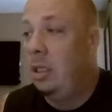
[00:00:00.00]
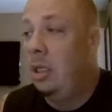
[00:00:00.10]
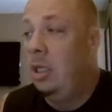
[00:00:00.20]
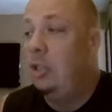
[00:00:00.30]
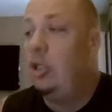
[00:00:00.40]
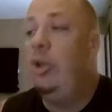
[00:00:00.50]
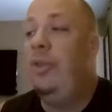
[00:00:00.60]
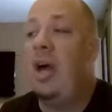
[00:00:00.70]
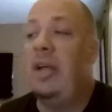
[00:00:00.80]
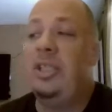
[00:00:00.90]
So you
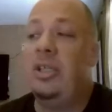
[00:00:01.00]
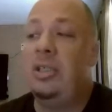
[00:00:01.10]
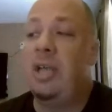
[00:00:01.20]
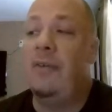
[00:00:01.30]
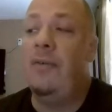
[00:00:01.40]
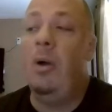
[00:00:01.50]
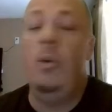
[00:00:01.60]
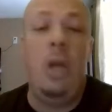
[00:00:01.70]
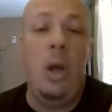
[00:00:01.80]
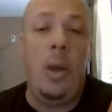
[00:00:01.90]
thought to yourself, oh
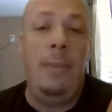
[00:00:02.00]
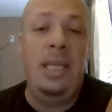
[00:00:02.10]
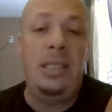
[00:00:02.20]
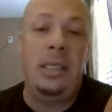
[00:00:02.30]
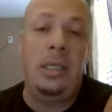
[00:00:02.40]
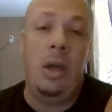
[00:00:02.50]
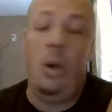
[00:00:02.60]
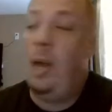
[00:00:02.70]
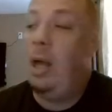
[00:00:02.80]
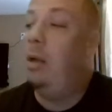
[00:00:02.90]
no, I missed it. Oh
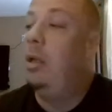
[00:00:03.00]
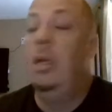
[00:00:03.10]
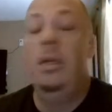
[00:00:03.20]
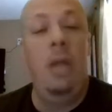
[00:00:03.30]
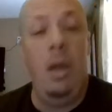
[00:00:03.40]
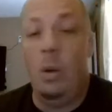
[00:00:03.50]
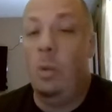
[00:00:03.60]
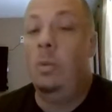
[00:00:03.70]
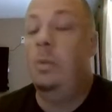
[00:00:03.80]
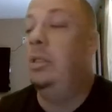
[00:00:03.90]
well, no,
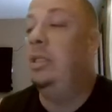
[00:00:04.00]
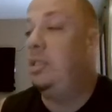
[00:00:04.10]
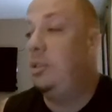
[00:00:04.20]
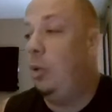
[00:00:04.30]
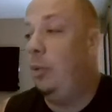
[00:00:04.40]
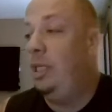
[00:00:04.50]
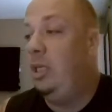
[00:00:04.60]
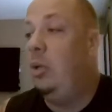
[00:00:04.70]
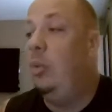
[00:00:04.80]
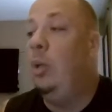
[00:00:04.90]
this is what we
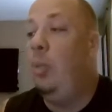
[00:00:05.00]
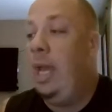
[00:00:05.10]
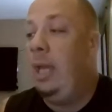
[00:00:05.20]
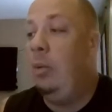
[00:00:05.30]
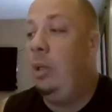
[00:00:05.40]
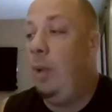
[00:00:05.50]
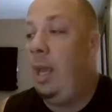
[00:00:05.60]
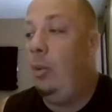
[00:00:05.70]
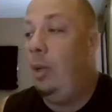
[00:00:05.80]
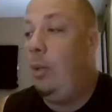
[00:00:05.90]
do. We wait, we wait,
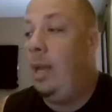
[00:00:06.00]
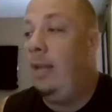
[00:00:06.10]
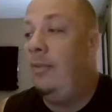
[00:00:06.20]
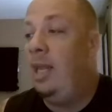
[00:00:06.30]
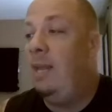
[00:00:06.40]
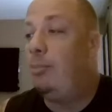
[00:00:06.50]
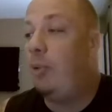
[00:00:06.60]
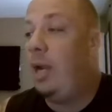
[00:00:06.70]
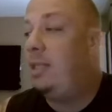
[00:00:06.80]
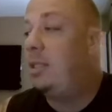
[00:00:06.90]
we wait. Then it
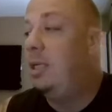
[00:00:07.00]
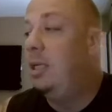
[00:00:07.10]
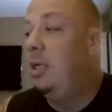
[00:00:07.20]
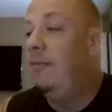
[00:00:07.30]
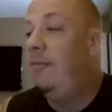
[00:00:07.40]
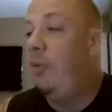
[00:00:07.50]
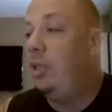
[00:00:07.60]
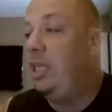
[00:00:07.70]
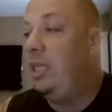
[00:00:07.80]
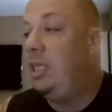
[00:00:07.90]
breaks
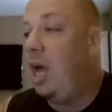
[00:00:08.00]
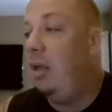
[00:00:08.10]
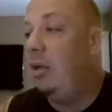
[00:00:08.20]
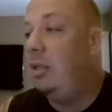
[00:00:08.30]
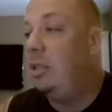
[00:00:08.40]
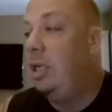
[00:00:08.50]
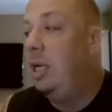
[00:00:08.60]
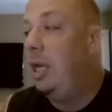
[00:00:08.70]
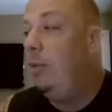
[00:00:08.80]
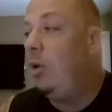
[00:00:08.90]
$14
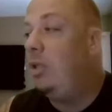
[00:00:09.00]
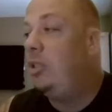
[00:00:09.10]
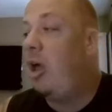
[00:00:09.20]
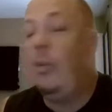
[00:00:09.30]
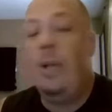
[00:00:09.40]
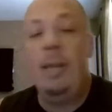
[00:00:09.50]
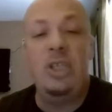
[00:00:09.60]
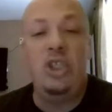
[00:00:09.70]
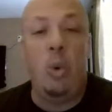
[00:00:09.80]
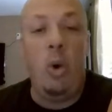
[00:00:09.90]
and runs all the way up to
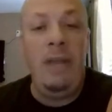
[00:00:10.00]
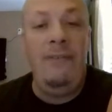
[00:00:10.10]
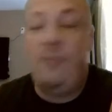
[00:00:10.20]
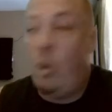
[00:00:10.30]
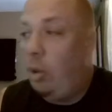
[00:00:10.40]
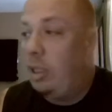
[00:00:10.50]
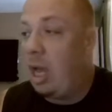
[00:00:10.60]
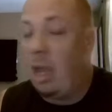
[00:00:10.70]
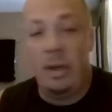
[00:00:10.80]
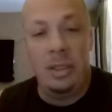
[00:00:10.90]

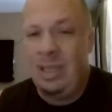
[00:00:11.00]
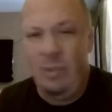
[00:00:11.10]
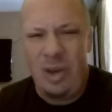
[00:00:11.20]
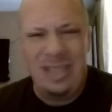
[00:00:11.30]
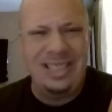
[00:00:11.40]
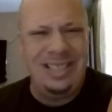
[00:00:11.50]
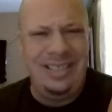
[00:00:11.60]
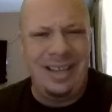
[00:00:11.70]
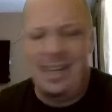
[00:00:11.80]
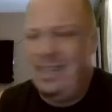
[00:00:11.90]
$24. It wasn't
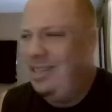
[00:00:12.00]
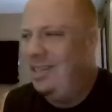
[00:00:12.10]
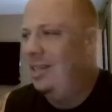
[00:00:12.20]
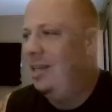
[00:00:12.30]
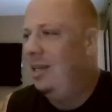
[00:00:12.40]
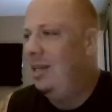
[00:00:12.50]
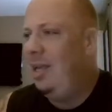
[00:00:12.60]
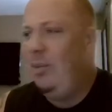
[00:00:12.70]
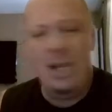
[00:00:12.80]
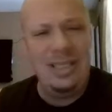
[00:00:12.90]
done.
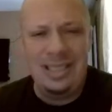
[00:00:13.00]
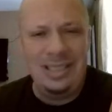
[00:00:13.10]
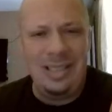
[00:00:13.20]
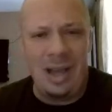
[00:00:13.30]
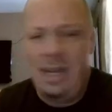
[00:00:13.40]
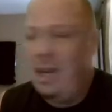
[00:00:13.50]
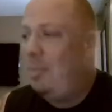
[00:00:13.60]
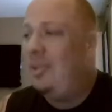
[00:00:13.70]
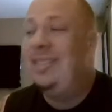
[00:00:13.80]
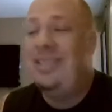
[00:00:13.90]
It wasn't done. It
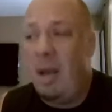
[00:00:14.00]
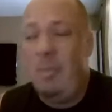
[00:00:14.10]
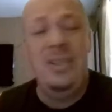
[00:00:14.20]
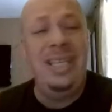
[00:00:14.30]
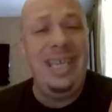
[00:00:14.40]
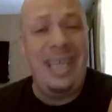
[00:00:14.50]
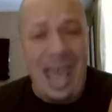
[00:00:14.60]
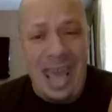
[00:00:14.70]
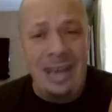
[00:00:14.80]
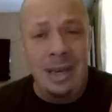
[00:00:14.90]
almost doubled
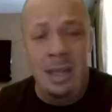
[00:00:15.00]
again.